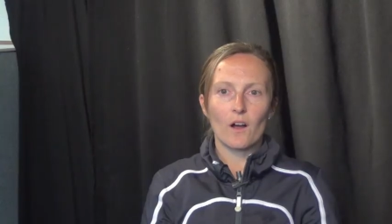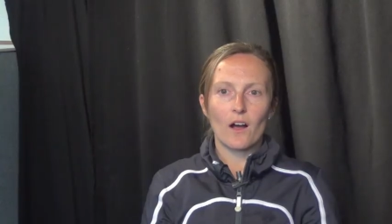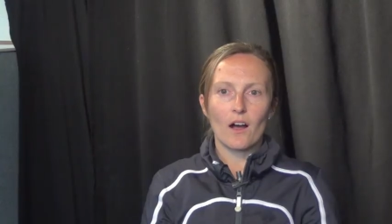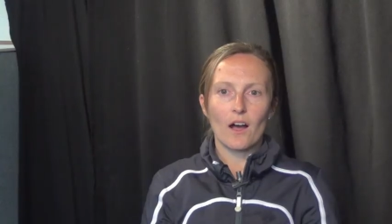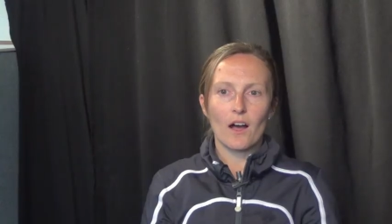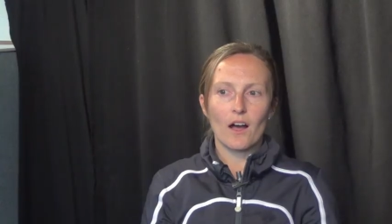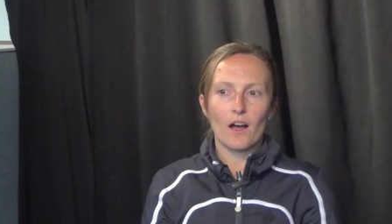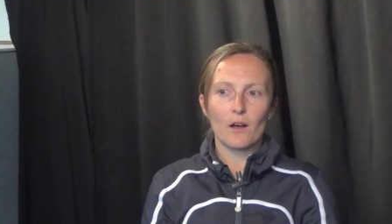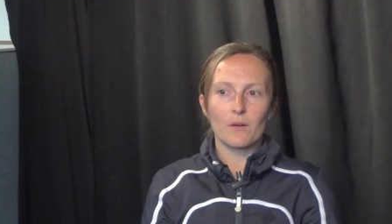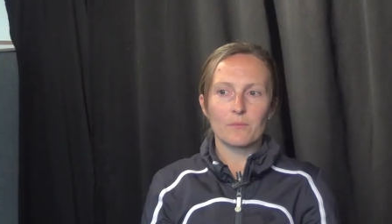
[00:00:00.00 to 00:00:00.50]

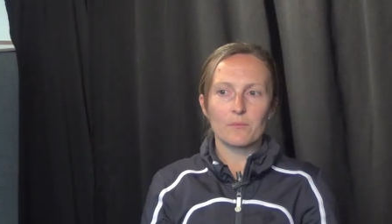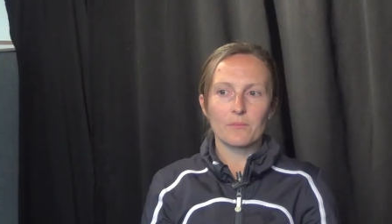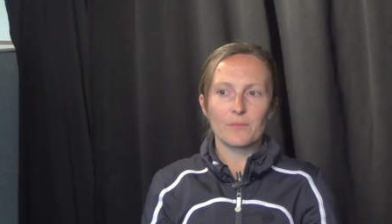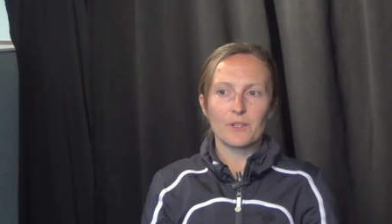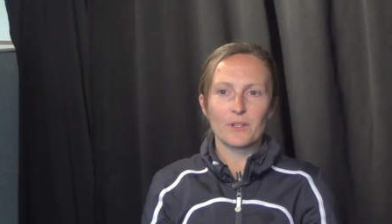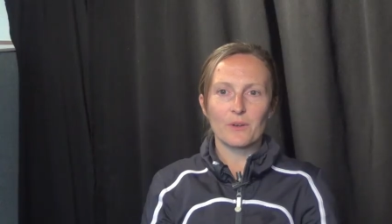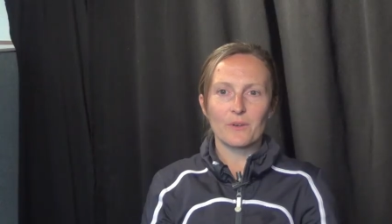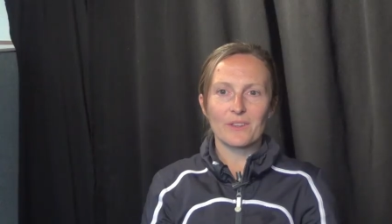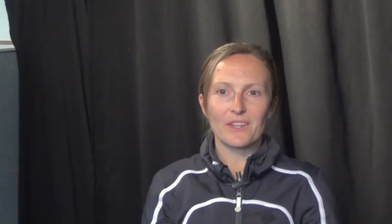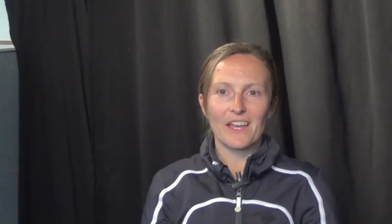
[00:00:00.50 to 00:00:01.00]
you
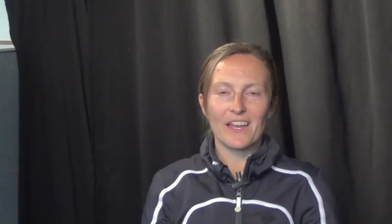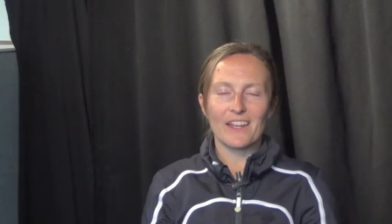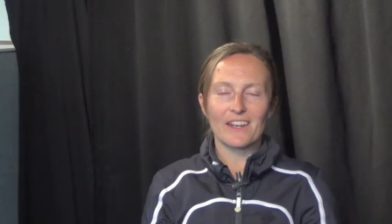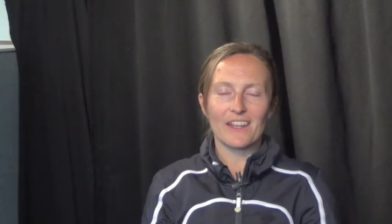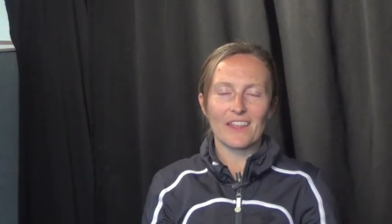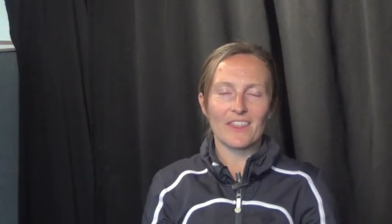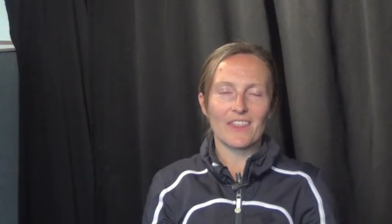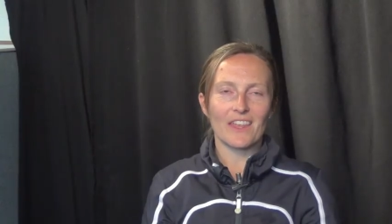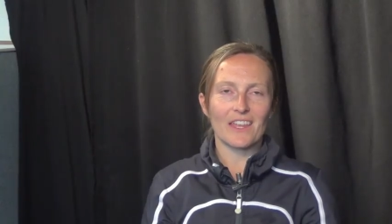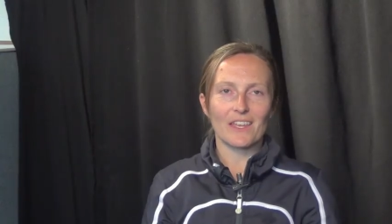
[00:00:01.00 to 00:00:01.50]
know, in the end,
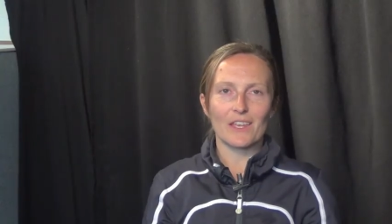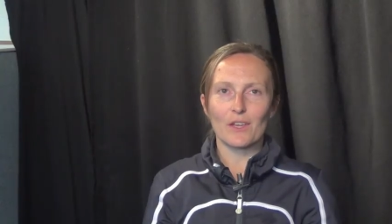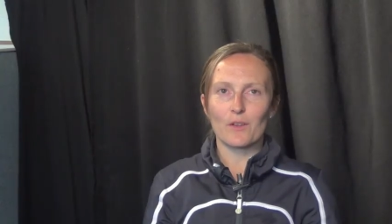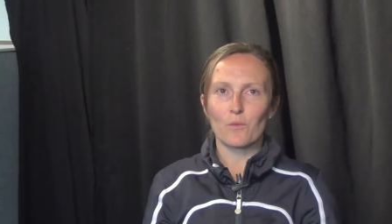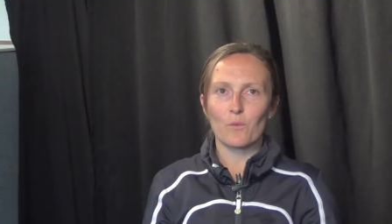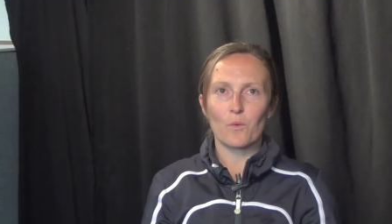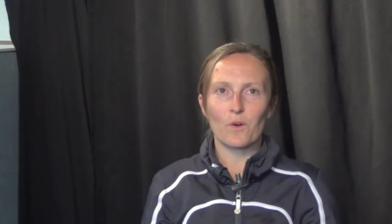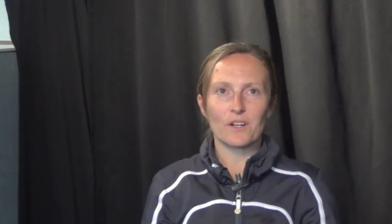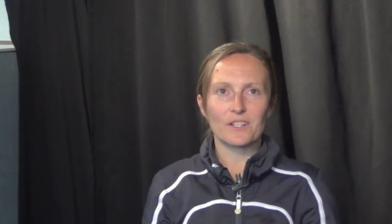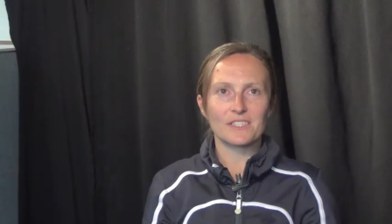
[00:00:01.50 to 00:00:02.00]
I think it
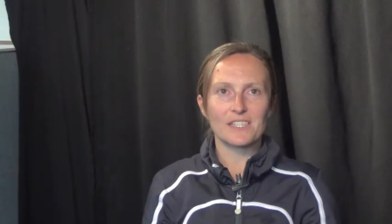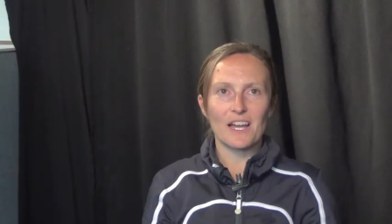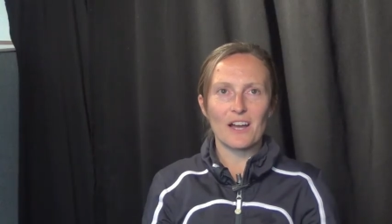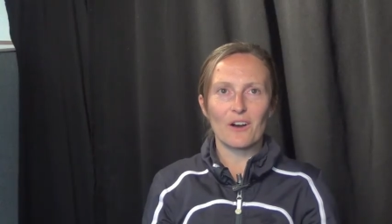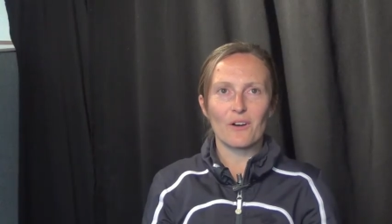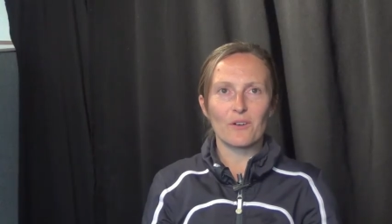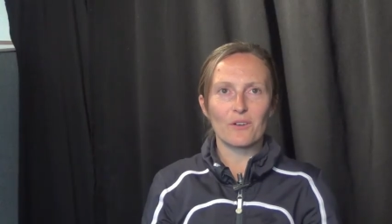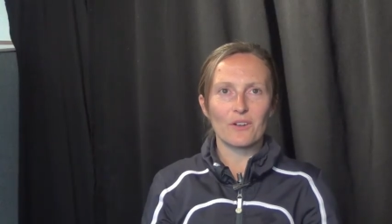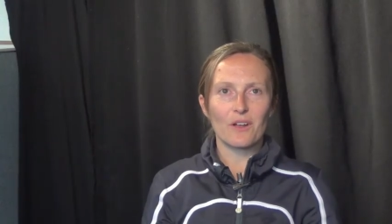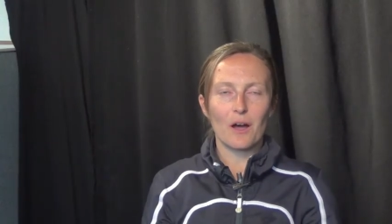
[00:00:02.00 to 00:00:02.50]
worked
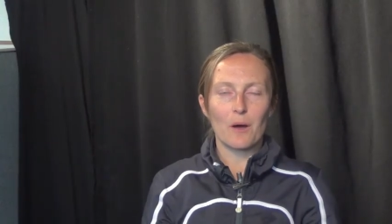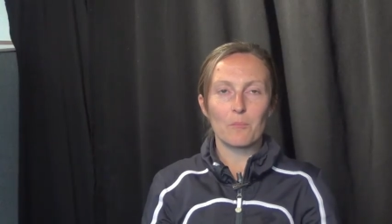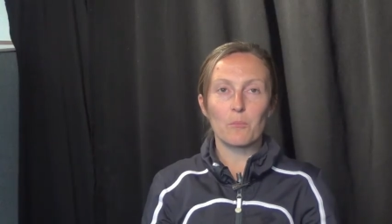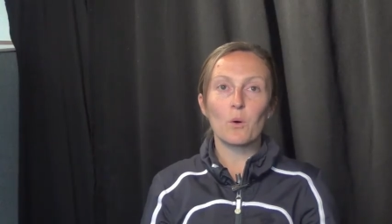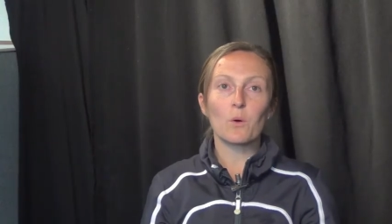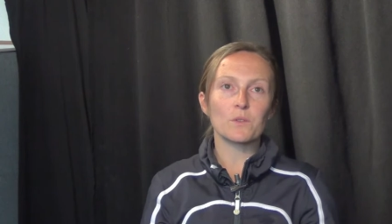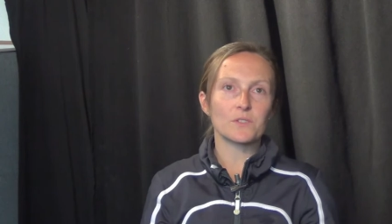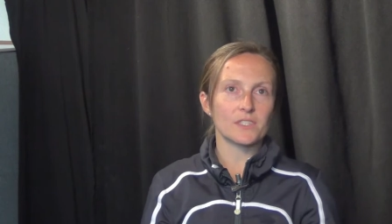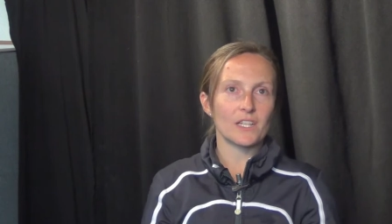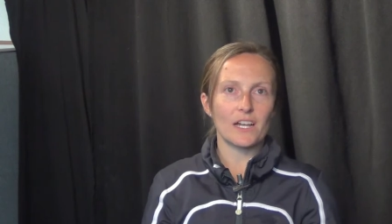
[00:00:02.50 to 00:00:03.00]
out on
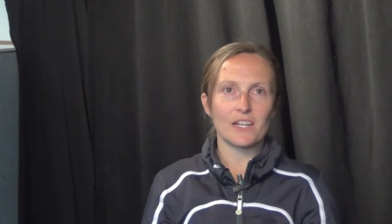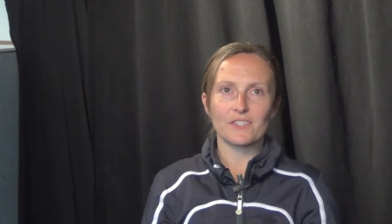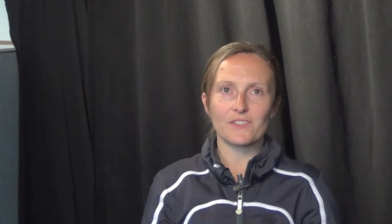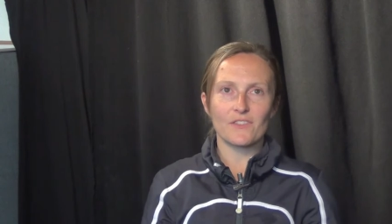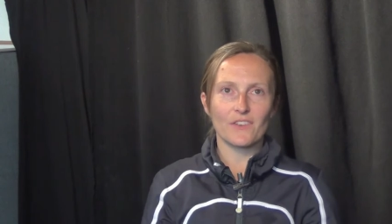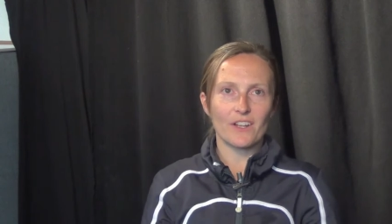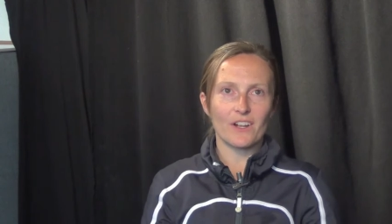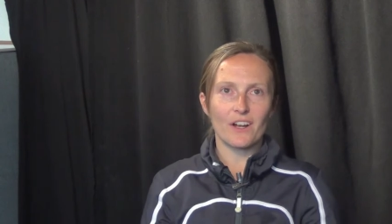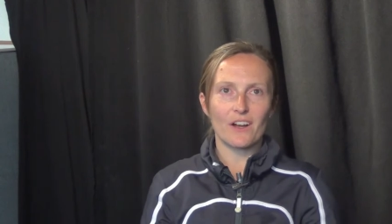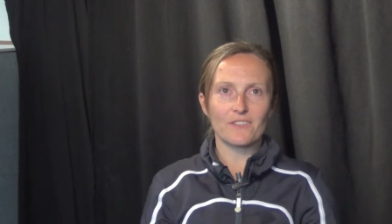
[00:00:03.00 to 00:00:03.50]
both sides of
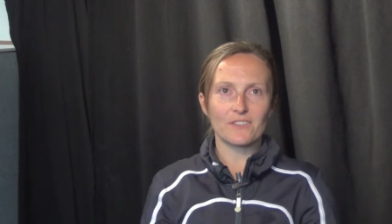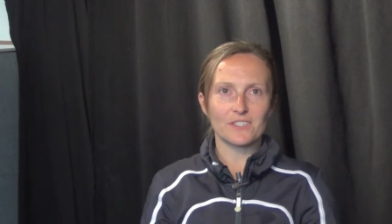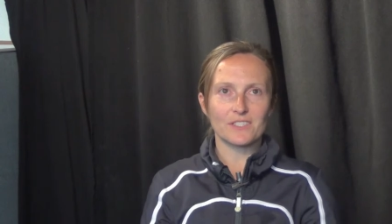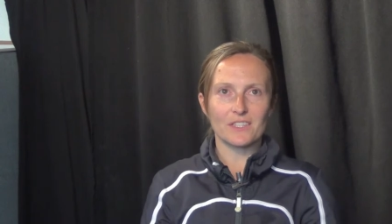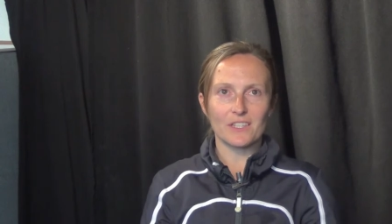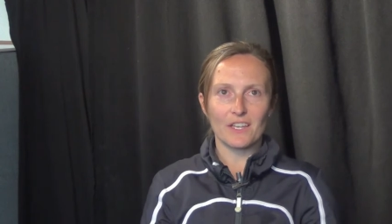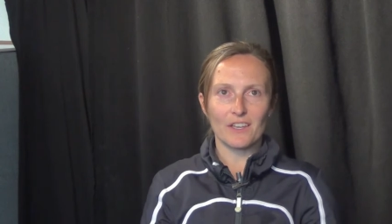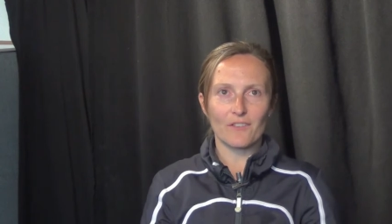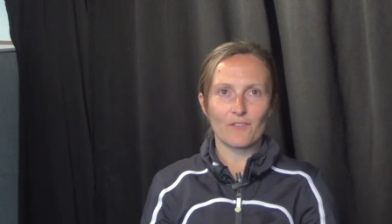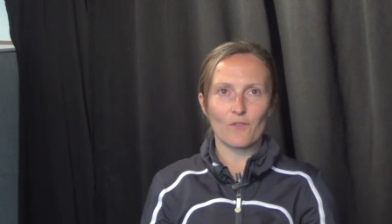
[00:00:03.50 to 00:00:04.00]
it,
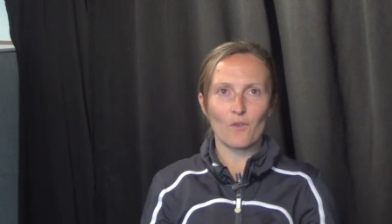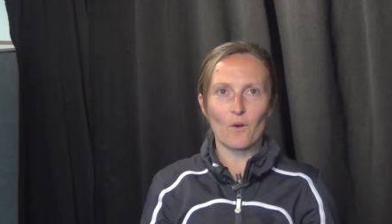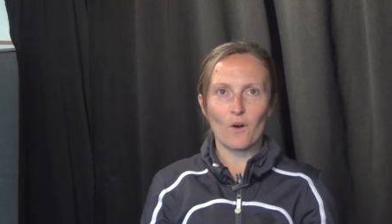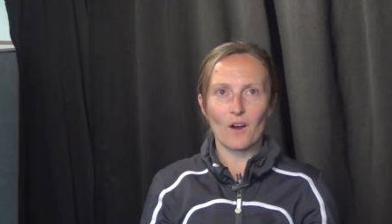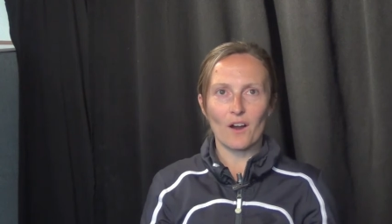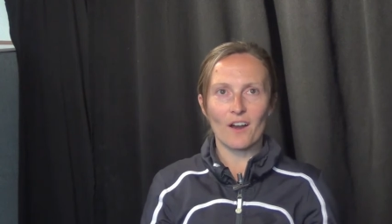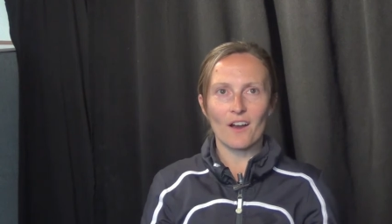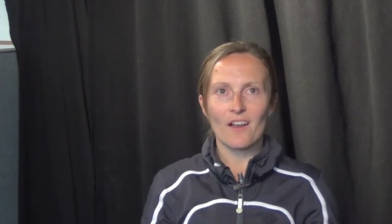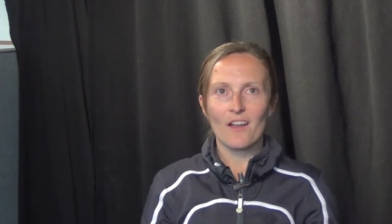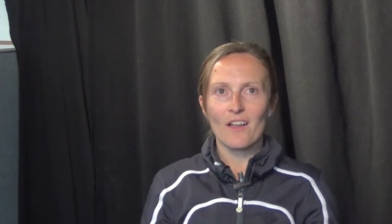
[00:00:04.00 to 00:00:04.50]
obviously
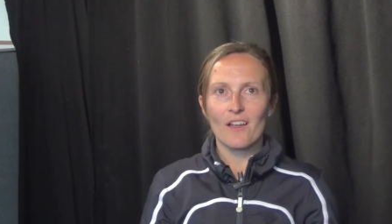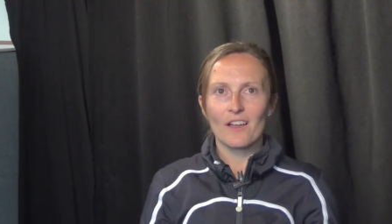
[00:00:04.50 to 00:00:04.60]
for,